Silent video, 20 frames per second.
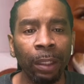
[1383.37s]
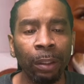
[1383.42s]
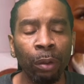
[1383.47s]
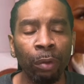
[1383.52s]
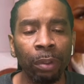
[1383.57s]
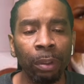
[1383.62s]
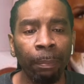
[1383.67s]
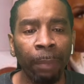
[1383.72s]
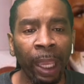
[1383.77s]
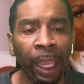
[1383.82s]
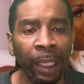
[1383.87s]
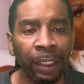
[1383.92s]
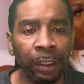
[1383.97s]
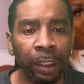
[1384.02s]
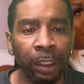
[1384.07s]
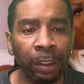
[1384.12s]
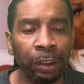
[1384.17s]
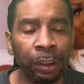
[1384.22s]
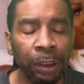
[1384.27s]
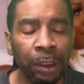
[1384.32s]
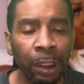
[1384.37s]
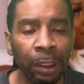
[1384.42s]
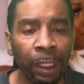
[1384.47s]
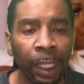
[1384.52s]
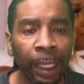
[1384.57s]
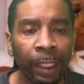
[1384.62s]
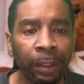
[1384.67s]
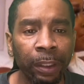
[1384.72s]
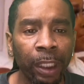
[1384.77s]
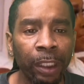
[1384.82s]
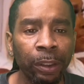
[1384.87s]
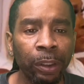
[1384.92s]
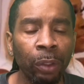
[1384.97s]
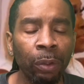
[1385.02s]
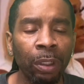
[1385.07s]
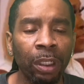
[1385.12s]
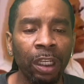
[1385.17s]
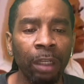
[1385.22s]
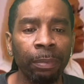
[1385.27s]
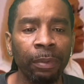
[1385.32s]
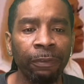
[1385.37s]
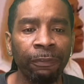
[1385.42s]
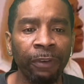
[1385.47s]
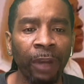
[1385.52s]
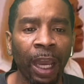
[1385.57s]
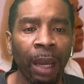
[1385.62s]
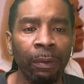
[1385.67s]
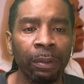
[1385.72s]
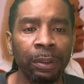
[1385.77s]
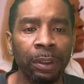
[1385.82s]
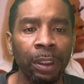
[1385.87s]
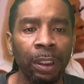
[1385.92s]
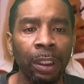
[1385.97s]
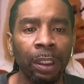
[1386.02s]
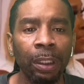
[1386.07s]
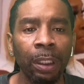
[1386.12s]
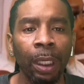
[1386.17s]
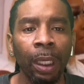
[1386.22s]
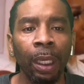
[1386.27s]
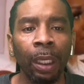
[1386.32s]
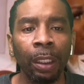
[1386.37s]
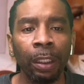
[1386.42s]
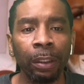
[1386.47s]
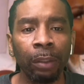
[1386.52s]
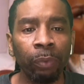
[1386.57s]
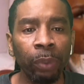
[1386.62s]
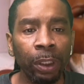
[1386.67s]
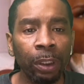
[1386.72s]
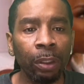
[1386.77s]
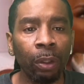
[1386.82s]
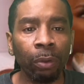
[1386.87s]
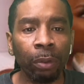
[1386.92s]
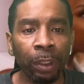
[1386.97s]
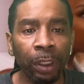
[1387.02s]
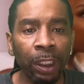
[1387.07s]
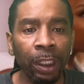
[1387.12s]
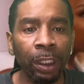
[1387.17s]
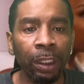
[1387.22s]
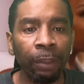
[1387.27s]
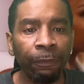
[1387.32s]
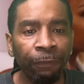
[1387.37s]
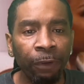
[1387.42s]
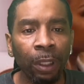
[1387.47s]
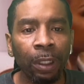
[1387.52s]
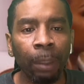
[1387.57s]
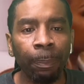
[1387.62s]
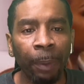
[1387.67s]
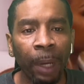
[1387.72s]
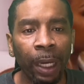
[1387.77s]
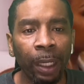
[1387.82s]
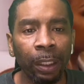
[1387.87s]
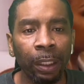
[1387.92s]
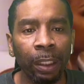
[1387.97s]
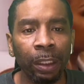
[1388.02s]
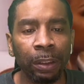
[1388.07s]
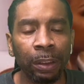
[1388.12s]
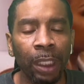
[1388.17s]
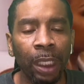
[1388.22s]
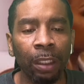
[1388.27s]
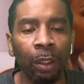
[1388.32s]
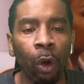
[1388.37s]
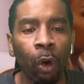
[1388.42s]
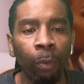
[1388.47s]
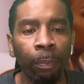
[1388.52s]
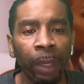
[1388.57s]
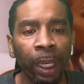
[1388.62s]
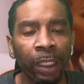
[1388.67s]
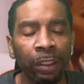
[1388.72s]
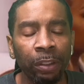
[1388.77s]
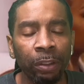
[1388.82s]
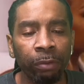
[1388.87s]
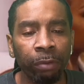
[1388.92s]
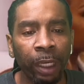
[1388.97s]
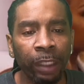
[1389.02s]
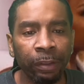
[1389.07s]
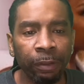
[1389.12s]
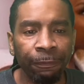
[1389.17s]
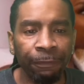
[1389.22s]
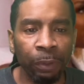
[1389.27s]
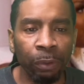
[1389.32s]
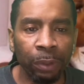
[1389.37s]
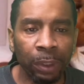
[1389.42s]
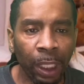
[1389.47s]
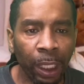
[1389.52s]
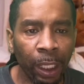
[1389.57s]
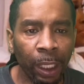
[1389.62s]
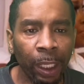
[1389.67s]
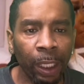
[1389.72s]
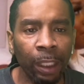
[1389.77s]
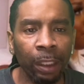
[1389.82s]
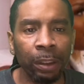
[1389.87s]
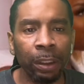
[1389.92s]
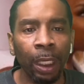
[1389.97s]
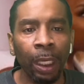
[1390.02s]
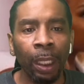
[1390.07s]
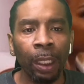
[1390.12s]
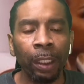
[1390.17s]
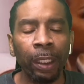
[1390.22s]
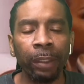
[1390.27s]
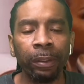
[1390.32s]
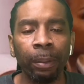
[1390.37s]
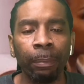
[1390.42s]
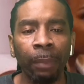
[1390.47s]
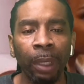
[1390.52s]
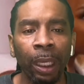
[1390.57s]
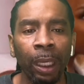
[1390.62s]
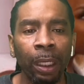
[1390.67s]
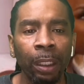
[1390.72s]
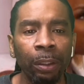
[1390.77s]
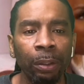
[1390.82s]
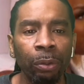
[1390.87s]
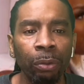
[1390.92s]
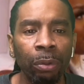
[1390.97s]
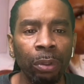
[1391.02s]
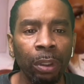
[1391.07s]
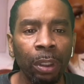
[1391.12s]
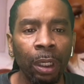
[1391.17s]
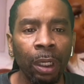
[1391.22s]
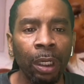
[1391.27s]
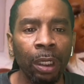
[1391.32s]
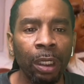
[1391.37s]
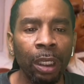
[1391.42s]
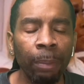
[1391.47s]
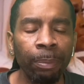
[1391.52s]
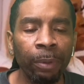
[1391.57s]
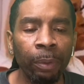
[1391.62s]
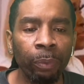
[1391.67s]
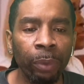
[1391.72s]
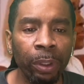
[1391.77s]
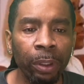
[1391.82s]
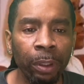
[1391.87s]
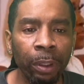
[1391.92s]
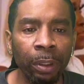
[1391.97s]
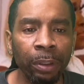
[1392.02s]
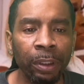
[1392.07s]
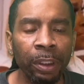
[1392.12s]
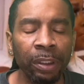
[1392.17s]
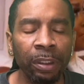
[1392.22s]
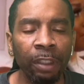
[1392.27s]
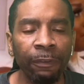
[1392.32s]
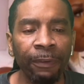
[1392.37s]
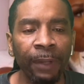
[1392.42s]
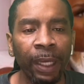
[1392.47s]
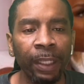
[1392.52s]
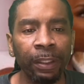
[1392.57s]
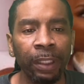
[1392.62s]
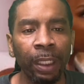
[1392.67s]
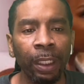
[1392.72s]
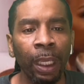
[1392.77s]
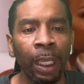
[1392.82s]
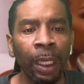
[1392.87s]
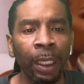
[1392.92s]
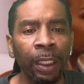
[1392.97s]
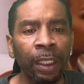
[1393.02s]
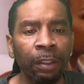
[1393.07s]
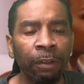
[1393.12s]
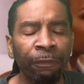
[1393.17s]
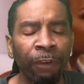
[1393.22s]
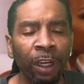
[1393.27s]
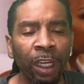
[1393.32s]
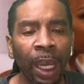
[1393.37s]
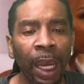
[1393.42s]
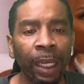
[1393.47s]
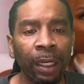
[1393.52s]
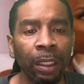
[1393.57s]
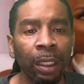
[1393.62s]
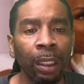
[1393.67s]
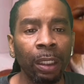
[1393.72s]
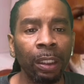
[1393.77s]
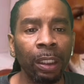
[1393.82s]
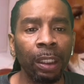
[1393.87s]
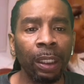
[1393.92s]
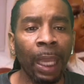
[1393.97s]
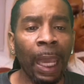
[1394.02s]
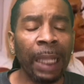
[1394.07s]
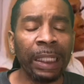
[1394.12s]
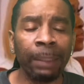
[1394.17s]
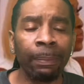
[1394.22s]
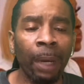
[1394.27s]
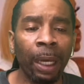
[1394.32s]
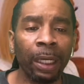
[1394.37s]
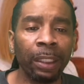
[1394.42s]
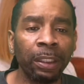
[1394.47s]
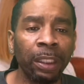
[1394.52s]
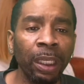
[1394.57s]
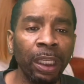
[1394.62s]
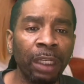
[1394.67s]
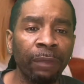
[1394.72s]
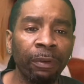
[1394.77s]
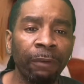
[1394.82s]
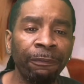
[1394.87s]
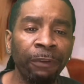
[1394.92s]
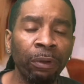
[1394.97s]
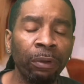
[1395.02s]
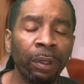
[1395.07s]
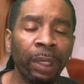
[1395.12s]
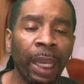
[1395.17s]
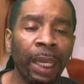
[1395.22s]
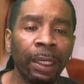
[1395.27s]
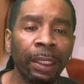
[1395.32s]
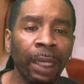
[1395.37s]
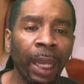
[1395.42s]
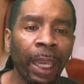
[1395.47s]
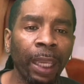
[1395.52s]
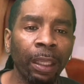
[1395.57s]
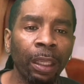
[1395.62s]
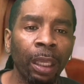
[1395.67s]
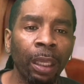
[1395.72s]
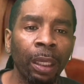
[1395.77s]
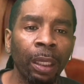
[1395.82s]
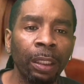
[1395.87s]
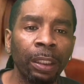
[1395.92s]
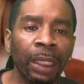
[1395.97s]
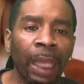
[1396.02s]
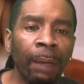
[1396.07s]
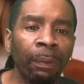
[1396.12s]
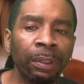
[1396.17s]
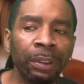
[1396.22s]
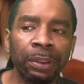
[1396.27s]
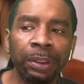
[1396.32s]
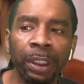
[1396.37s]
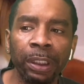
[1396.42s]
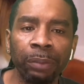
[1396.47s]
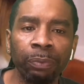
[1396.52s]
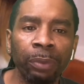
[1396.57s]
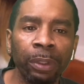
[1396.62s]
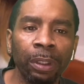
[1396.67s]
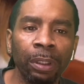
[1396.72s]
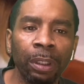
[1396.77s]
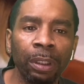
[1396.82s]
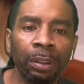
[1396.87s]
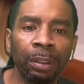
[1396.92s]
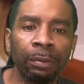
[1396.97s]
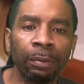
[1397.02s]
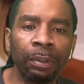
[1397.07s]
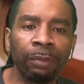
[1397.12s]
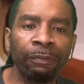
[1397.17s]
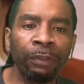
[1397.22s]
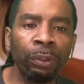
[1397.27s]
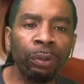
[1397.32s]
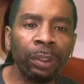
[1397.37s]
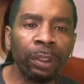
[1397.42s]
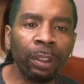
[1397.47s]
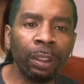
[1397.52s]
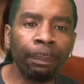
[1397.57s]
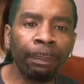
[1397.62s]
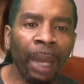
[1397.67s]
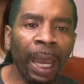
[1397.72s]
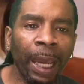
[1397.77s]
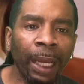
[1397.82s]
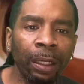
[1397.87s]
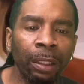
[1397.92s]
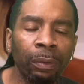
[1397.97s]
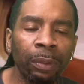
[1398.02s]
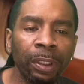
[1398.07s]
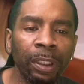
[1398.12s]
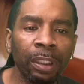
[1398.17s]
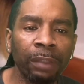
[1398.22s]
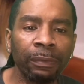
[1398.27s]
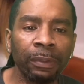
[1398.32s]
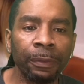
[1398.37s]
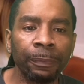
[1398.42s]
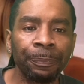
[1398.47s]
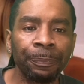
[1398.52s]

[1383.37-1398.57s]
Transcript: over the basket and shit like that, throw a couple of flowers in, leave the fuck up out of there, sing Amazing Grace a few things, let the man do a couple of words and stuff like that, get the fuck out of there, and then 9 times out of 10, if a funeral at night, that was just what the viewing of the body or whatever.